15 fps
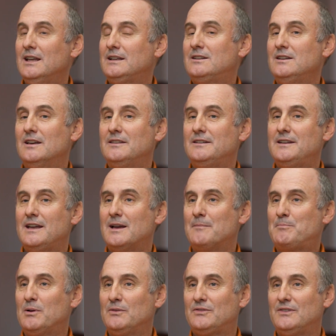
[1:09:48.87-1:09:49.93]
Like the other day, I
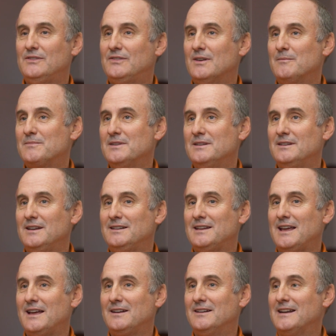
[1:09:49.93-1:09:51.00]
posted something that
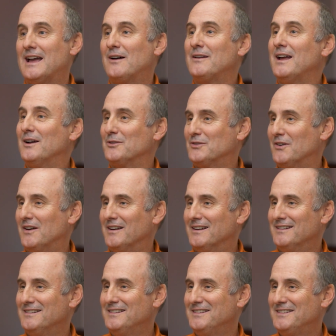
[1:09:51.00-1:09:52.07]
had an outhouse on it.